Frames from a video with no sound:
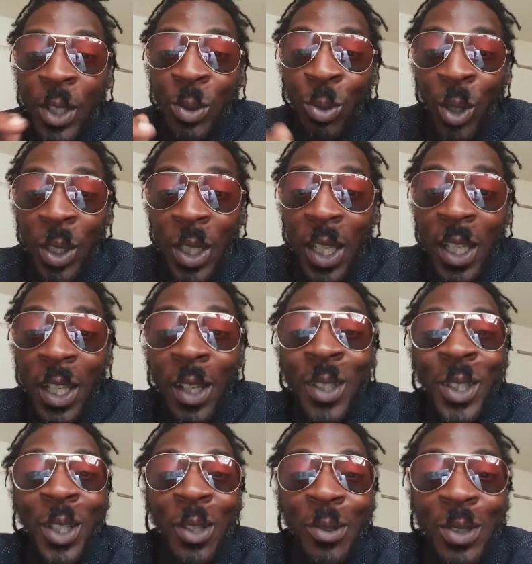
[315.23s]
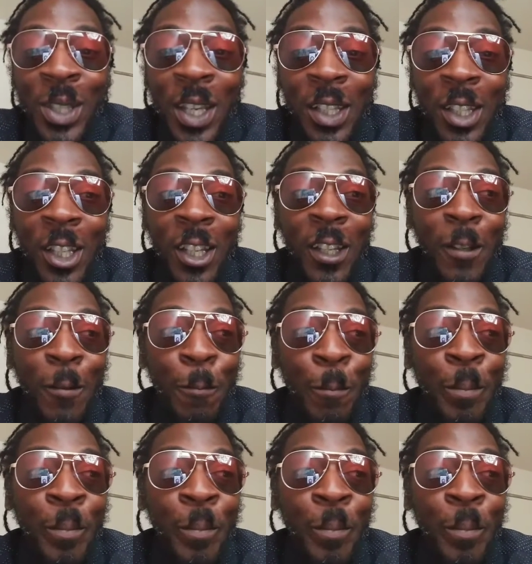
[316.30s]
Because one day they're gonna use that thing.